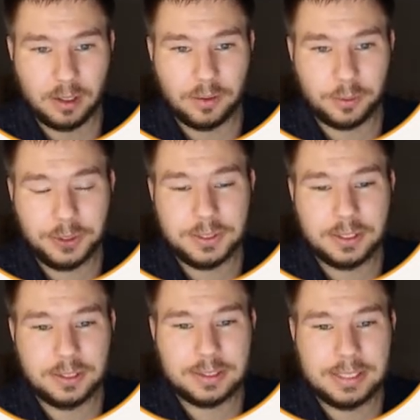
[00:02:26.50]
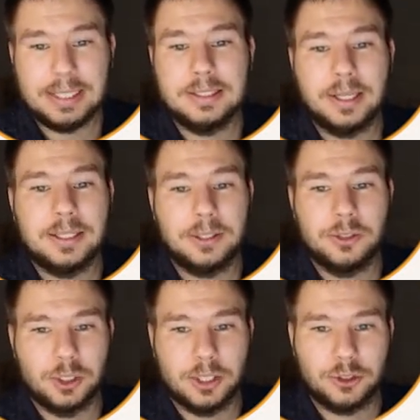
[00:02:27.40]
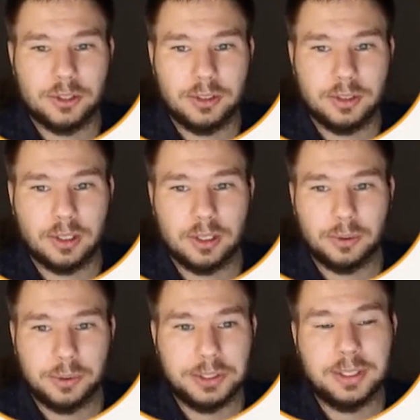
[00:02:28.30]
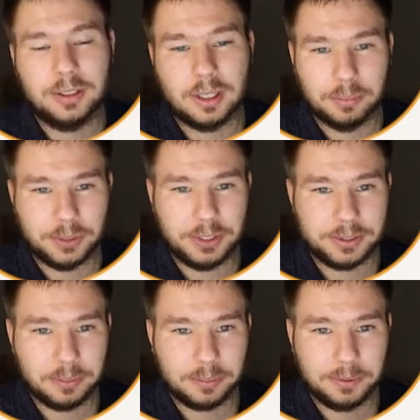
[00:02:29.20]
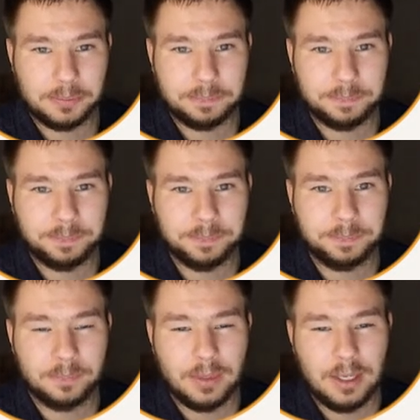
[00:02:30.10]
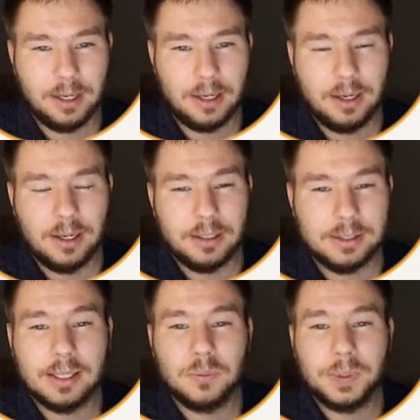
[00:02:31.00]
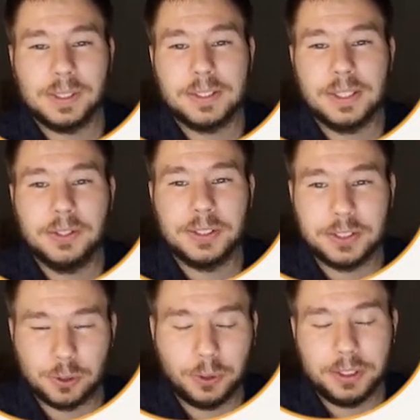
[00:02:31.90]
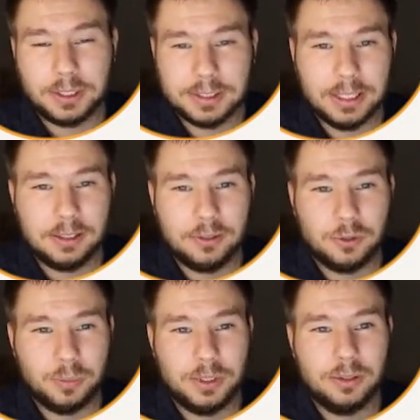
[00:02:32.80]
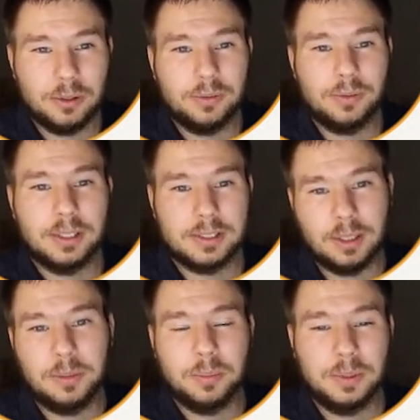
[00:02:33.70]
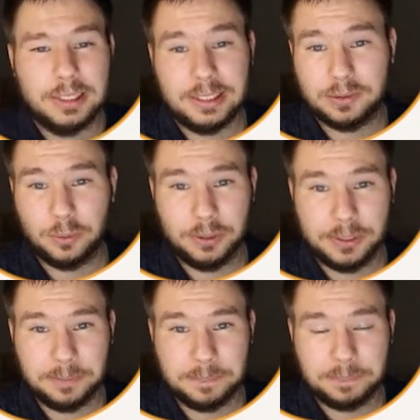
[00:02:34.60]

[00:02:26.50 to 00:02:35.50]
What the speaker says: For instance, daily data ingestion in our retail company example. Then we consider historical data to be of acceptable data quality.